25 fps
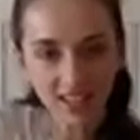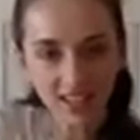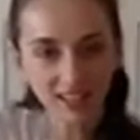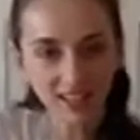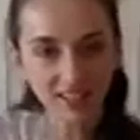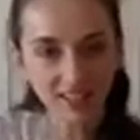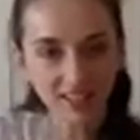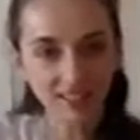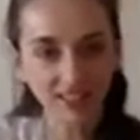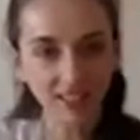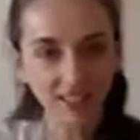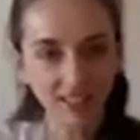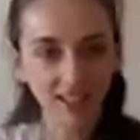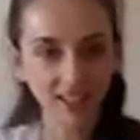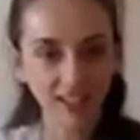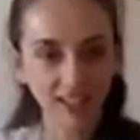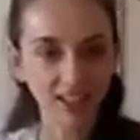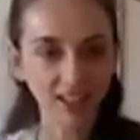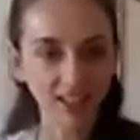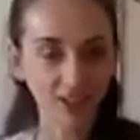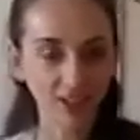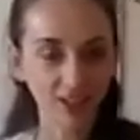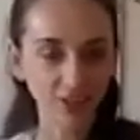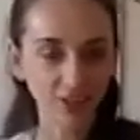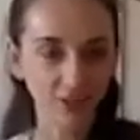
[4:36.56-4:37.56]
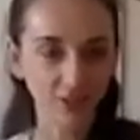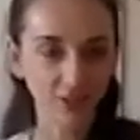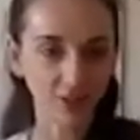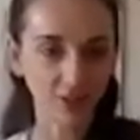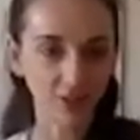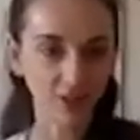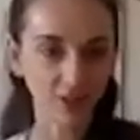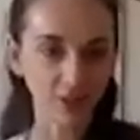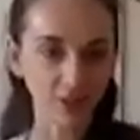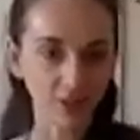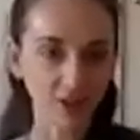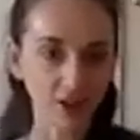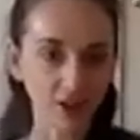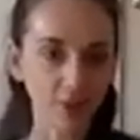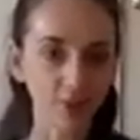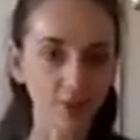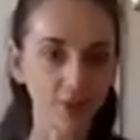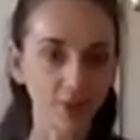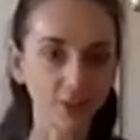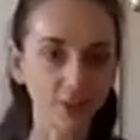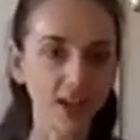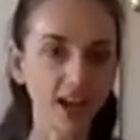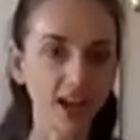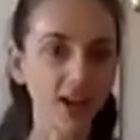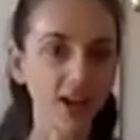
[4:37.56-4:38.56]
a little further up or
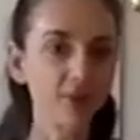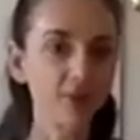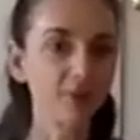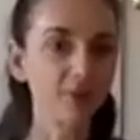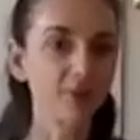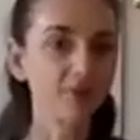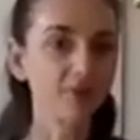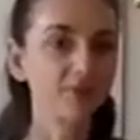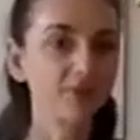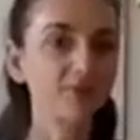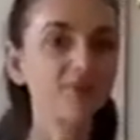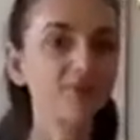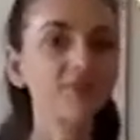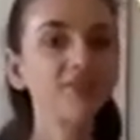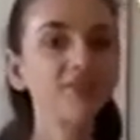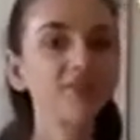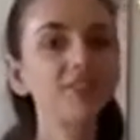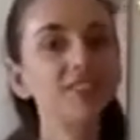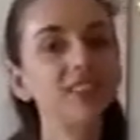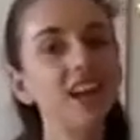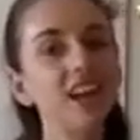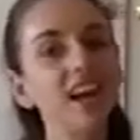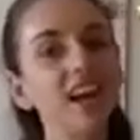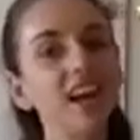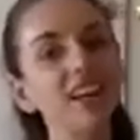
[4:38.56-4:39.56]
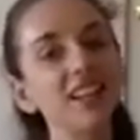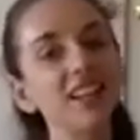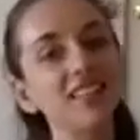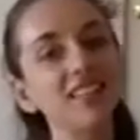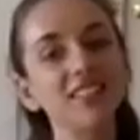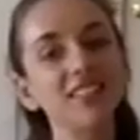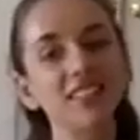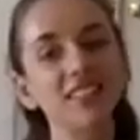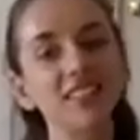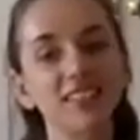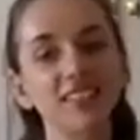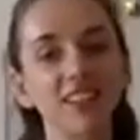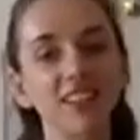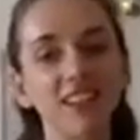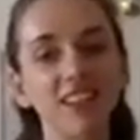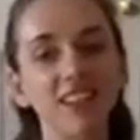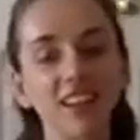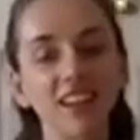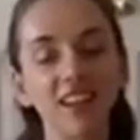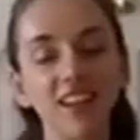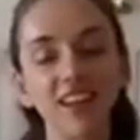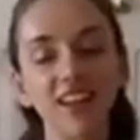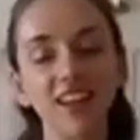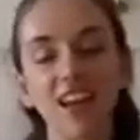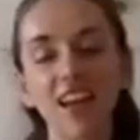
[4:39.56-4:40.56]
down? Nice.
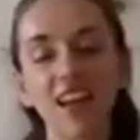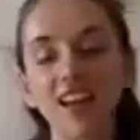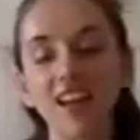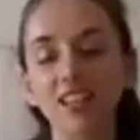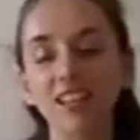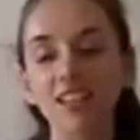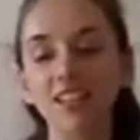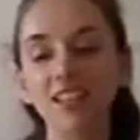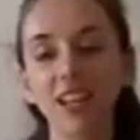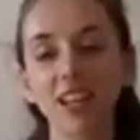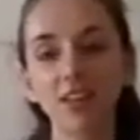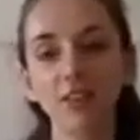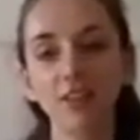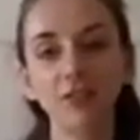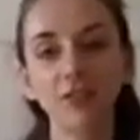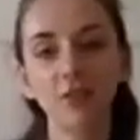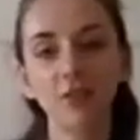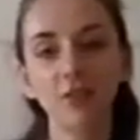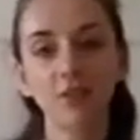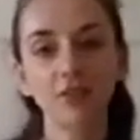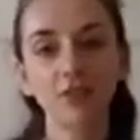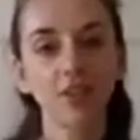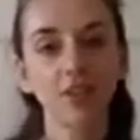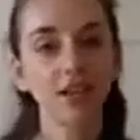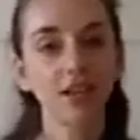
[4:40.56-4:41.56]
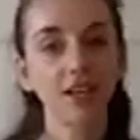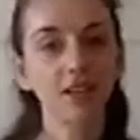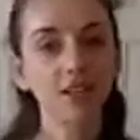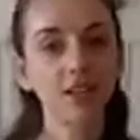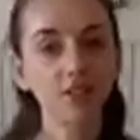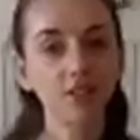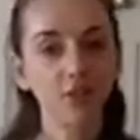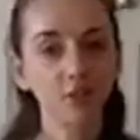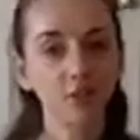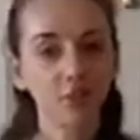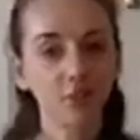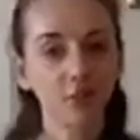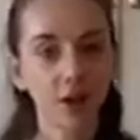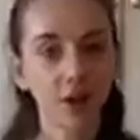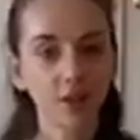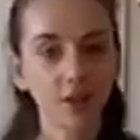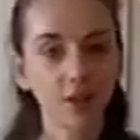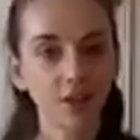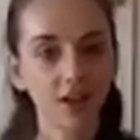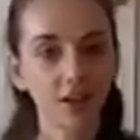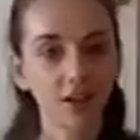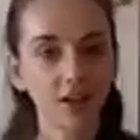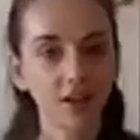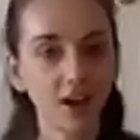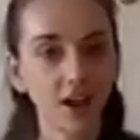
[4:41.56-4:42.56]
Take a few cycles of breath
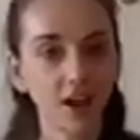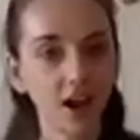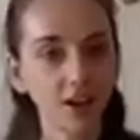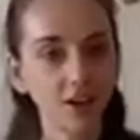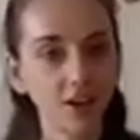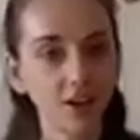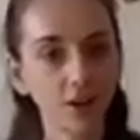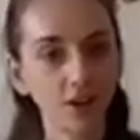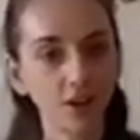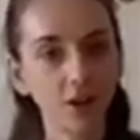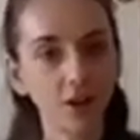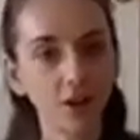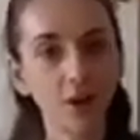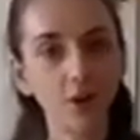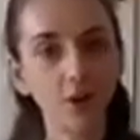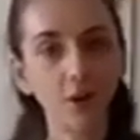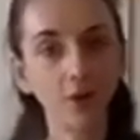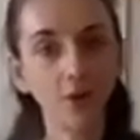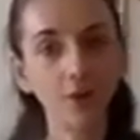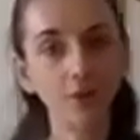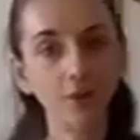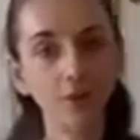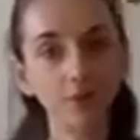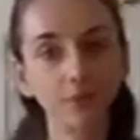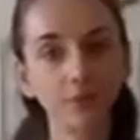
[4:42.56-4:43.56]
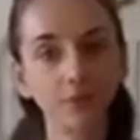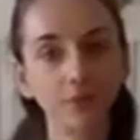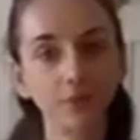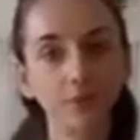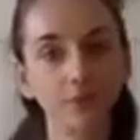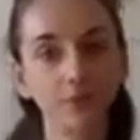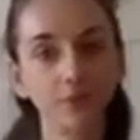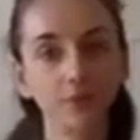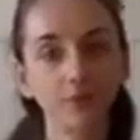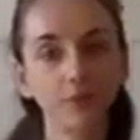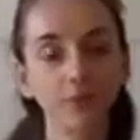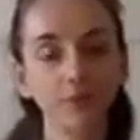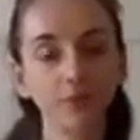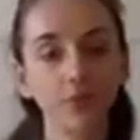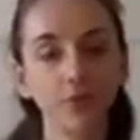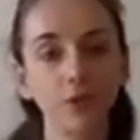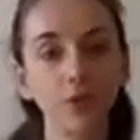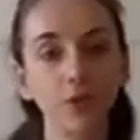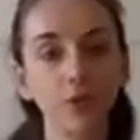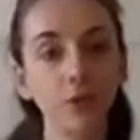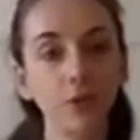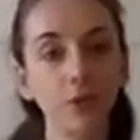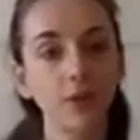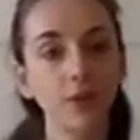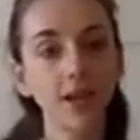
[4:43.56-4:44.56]
here on your own.
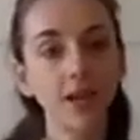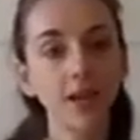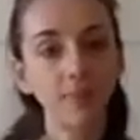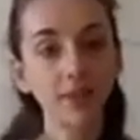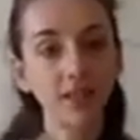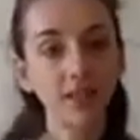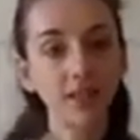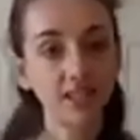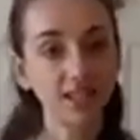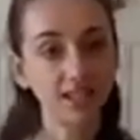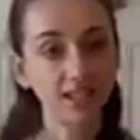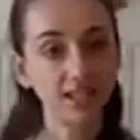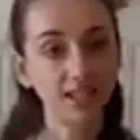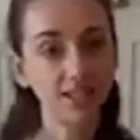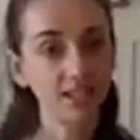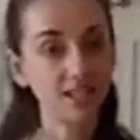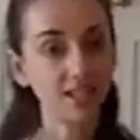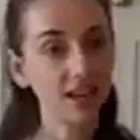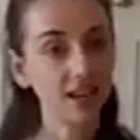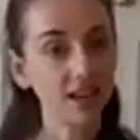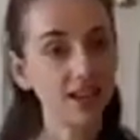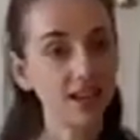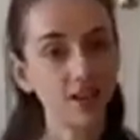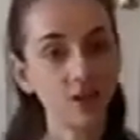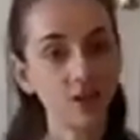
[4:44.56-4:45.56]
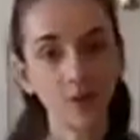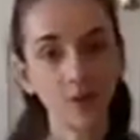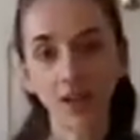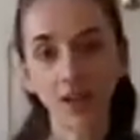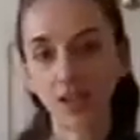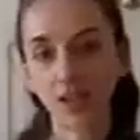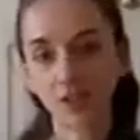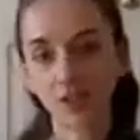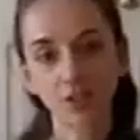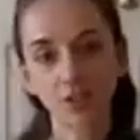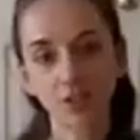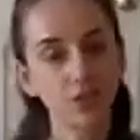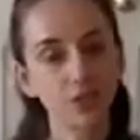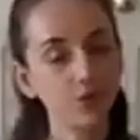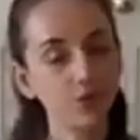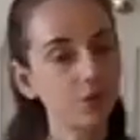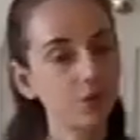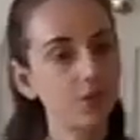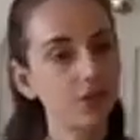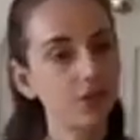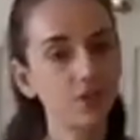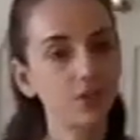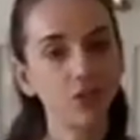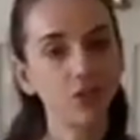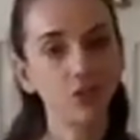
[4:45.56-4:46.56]
You might be continuing just through
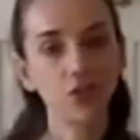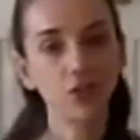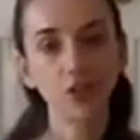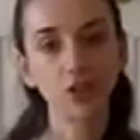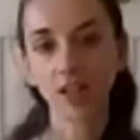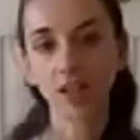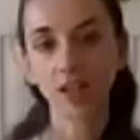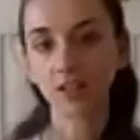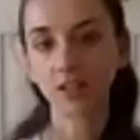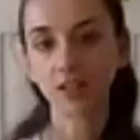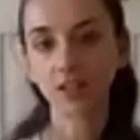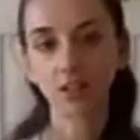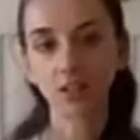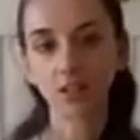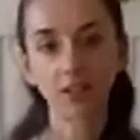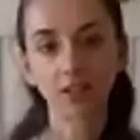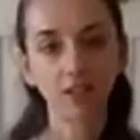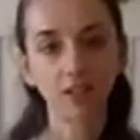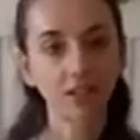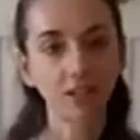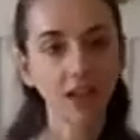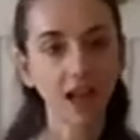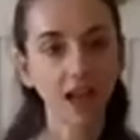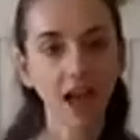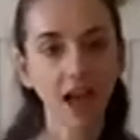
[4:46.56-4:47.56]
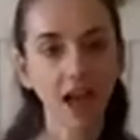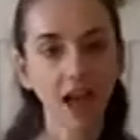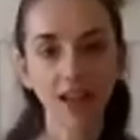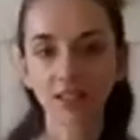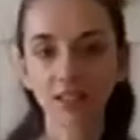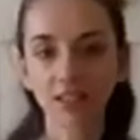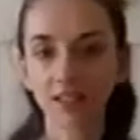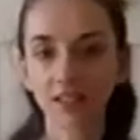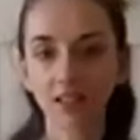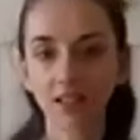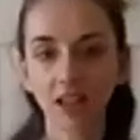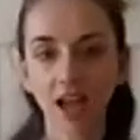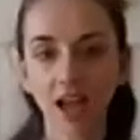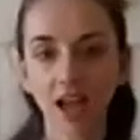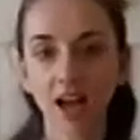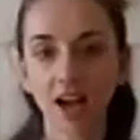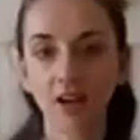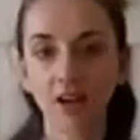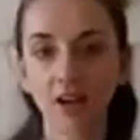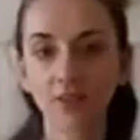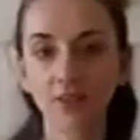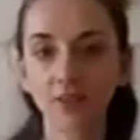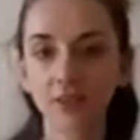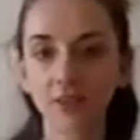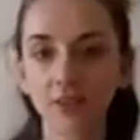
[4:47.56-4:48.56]
these gentle cats and
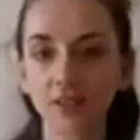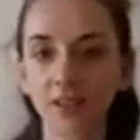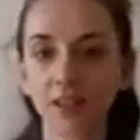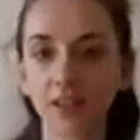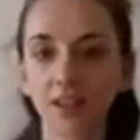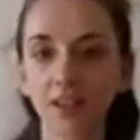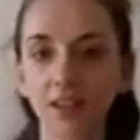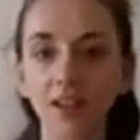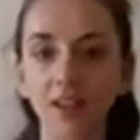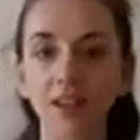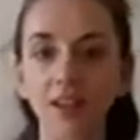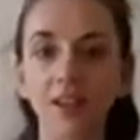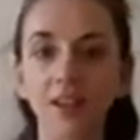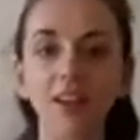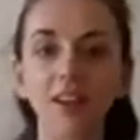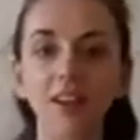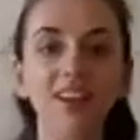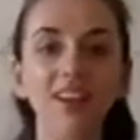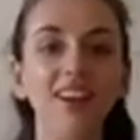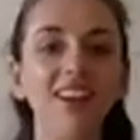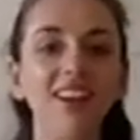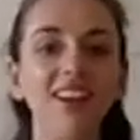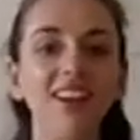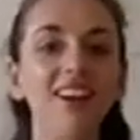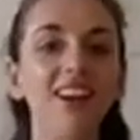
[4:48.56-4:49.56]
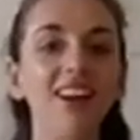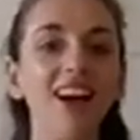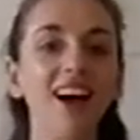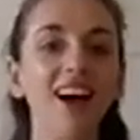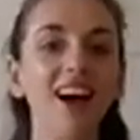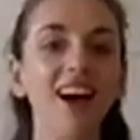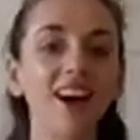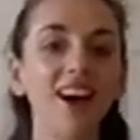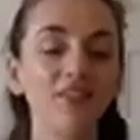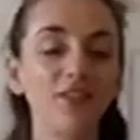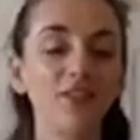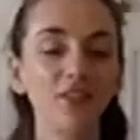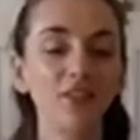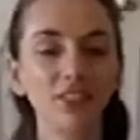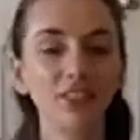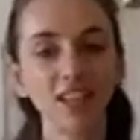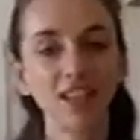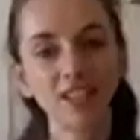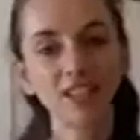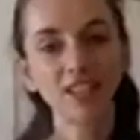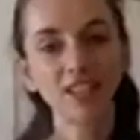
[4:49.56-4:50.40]
cows. Yeah, if you'd like to